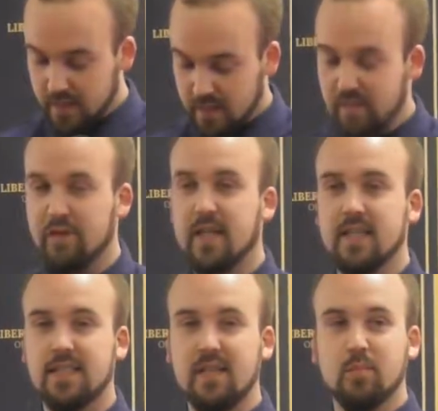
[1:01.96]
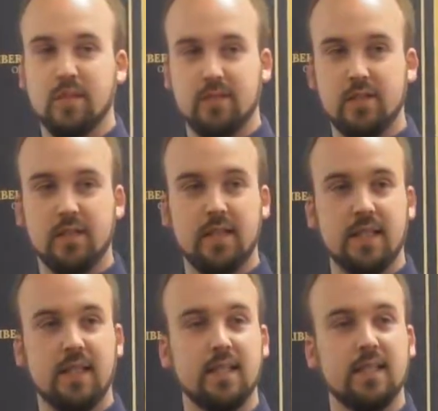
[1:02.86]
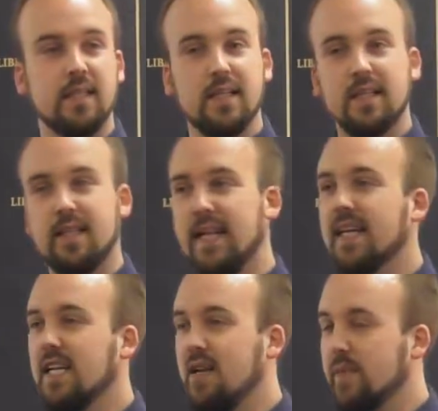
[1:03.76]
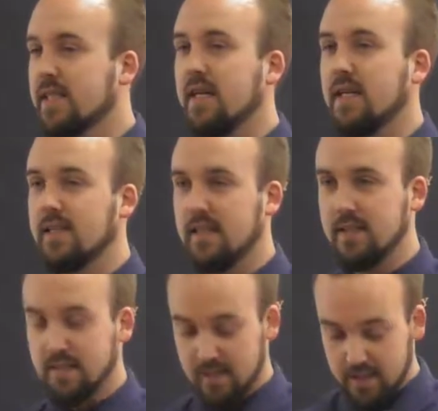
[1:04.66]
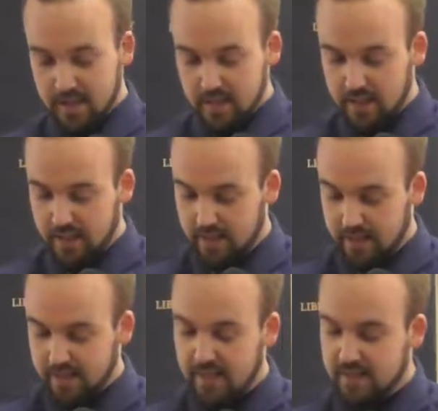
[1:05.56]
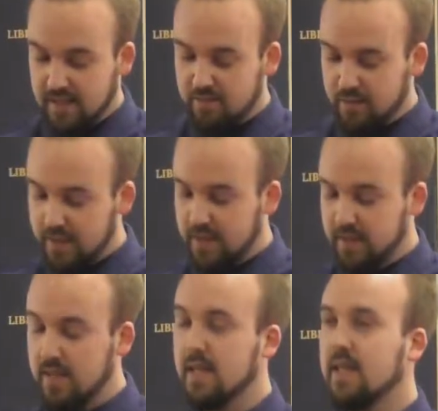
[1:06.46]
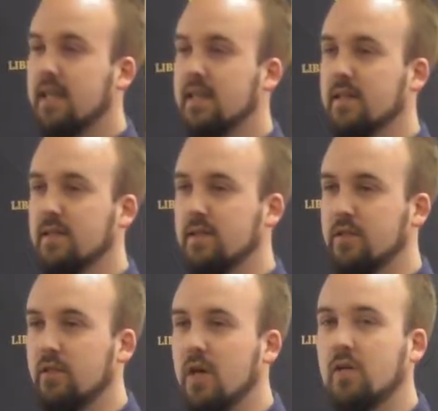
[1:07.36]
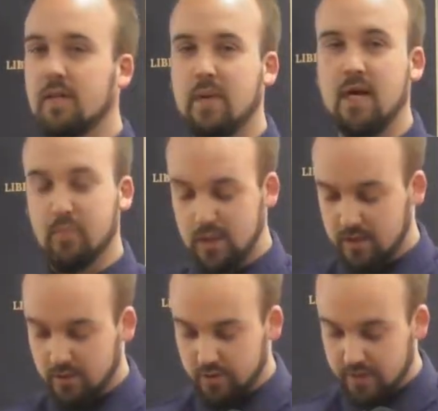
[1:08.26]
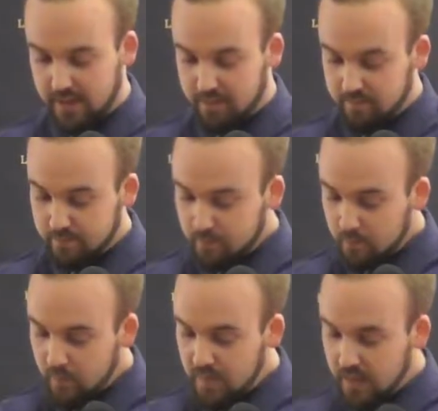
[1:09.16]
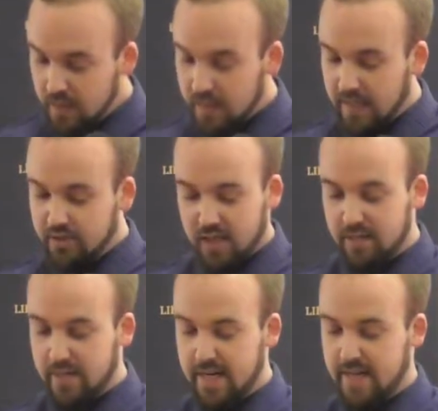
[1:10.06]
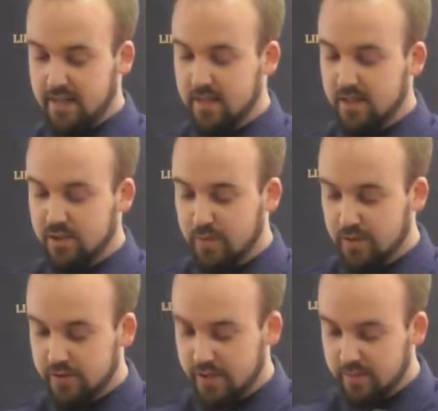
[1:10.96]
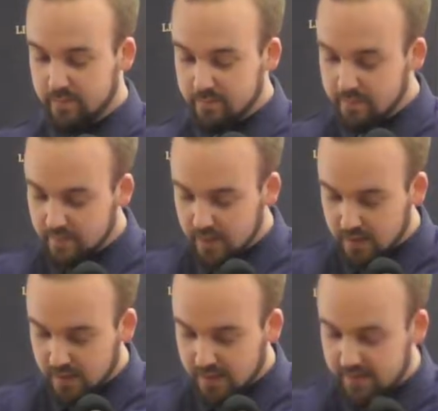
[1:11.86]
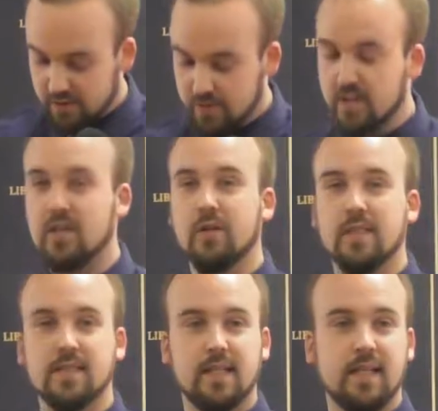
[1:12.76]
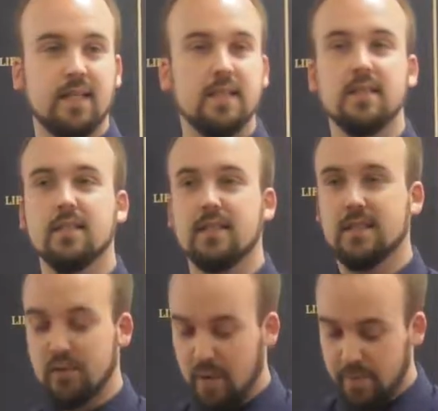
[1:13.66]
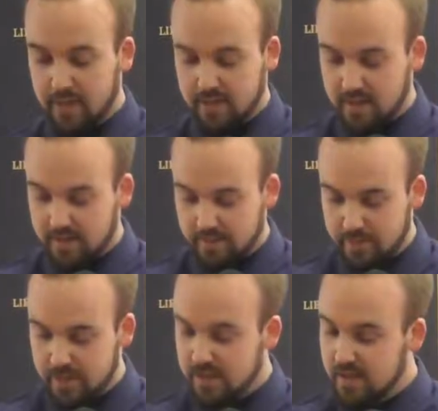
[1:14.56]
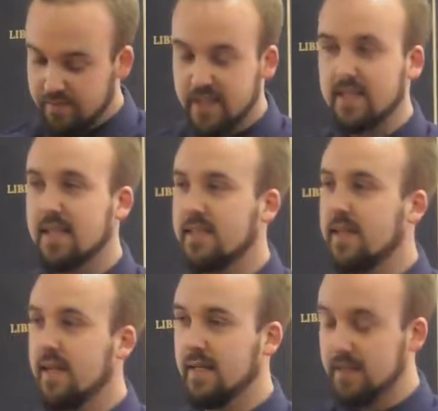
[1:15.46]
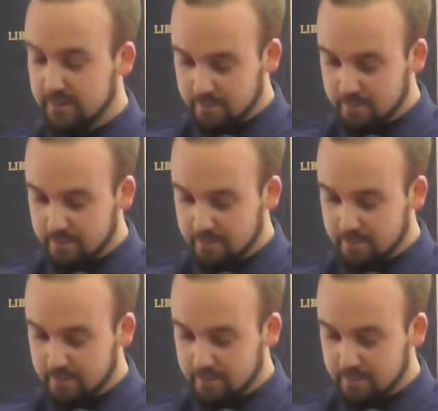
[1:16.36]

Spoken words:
I'm very deeply rooted in the economic side of things, and that has definitely grown in my political career. I tried my hand at entrepreneurship. I sold soda as a kid to my parents' customers, 50 cents a can.